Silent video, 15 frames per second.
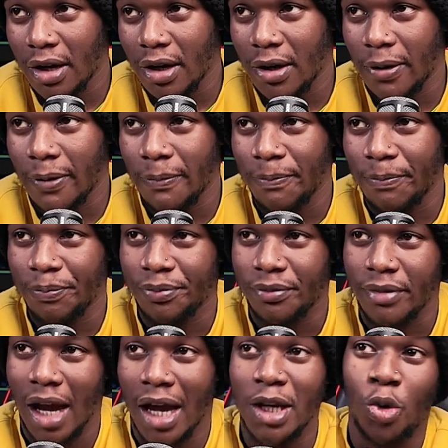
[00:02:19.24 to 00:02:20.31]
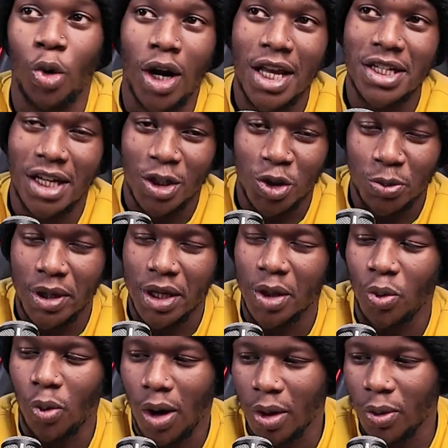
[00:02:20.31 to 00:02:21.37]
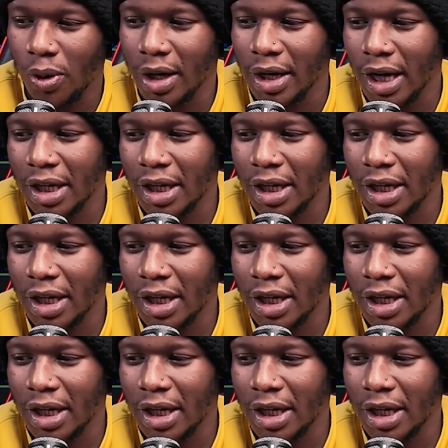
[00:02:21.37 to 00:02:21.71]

An equalizer to make it 1-1.